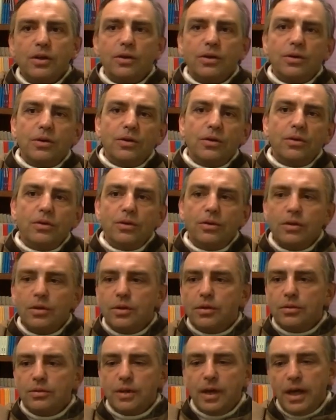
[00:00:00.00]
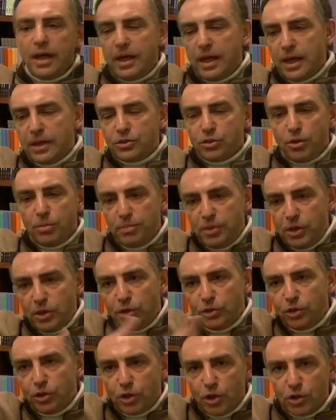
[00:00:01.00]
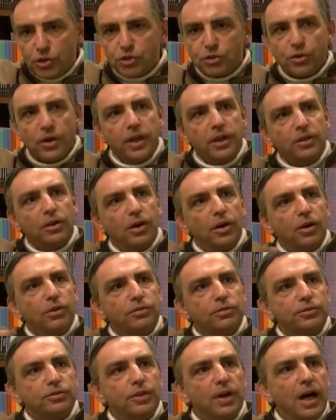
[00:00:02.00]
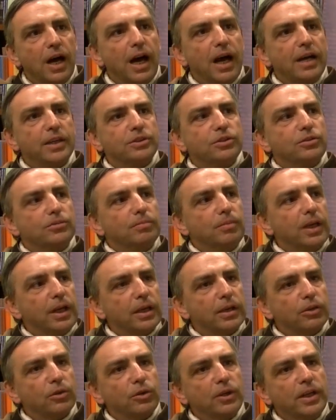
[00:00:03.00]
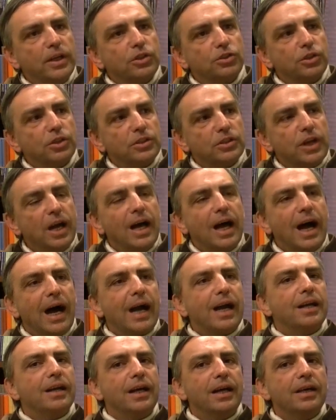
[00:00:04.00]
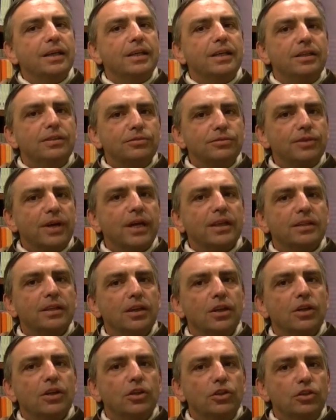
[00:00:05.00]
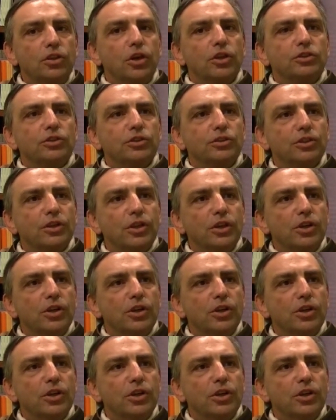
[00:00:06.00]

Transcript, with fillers: uh, and so beyond the constraint of Heisenberg relations are in fact not